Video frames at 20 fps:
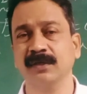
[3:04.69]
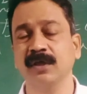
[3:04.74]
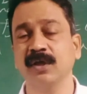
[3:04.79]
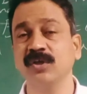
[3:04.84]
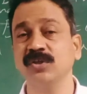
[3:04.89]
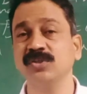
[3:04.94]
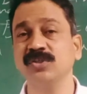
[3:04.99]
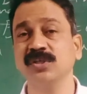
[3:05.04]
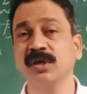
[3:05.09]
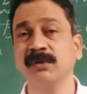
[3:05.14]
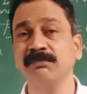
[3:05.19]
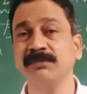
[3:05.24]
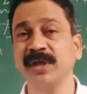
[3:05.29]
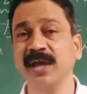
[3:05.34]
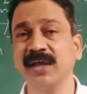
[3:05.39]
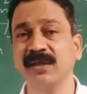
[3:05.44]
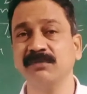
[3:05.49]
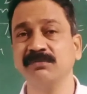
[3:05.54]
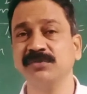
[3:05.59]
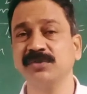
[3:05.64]

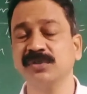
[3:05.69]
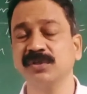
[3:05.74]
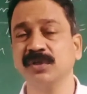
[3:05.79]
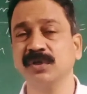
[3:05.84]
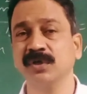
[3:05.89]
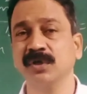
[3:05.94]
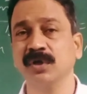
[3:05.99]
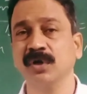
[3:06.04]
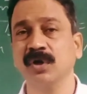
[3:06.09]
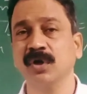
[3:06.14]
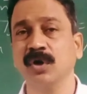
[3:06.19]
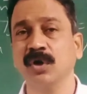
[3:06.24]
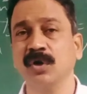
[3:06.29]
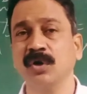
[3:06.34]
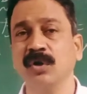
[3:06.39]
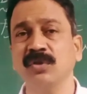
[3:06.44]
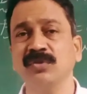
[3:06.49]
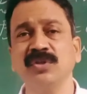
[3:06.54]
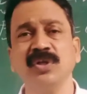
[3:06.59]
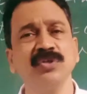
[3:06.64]
Sometimes
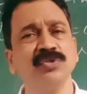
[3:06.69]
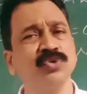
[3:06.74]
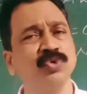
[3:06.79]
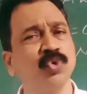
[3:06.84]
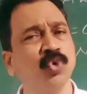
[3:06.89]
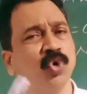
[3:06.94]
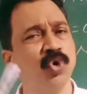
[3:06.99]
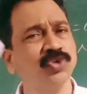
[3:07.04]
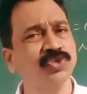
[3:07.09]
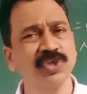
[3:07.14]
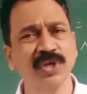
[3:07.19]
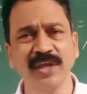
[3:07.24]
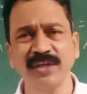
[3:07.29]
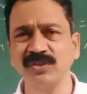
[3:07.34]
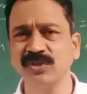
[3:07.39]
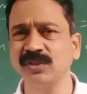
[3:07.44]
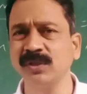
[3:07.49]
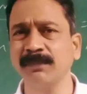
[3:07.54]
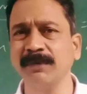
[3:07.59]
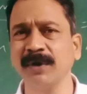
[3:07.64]
there is no change
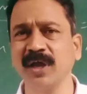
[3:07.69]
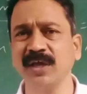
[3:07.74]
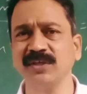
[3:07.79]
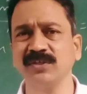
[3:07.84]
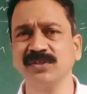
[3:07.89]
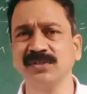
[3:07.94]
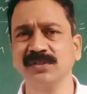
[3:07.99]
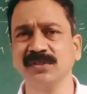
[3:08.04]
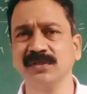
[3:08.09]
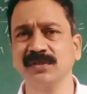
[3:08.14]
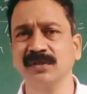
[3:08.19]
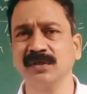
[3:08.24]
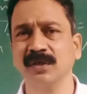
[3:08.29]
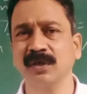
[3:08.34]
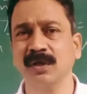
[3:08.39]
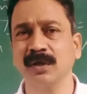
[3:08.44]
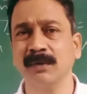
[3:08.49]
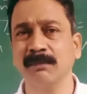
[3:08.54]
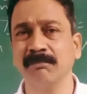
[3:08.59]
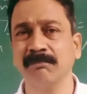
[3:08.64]
in the price,
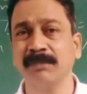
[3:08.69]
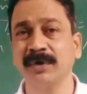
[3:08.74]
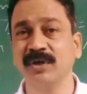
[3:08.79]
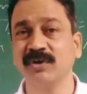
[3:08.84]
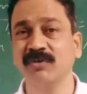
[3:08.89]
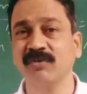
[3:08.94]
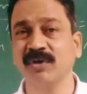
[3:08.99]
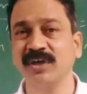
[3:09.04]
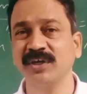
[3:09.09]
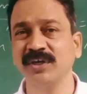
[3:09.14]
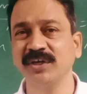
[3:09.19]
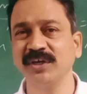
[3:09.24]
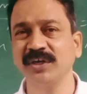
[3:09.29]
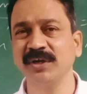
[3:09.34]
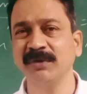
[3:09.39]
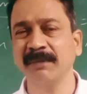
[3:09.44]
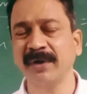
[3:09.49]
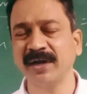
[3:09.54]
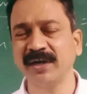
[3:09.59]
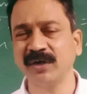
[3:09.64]
but quantity
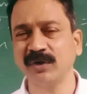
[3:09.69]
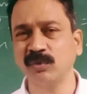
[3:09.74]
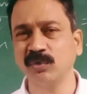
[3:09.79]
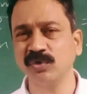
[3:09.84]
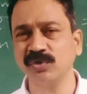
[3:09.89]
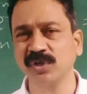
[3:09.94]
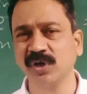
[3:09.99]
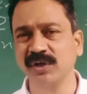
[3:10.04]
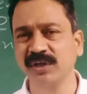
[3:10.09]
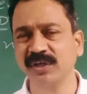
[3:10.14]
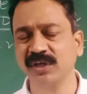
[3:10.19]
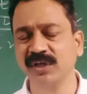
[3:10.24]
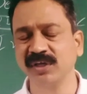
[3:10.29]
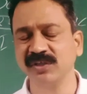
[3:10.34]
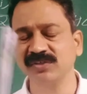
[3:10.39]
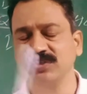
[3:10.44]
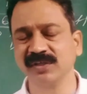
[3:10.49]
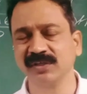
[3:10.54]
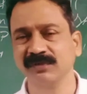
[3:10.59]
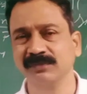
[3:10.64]
demanded goes on
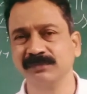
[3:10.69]
increasing.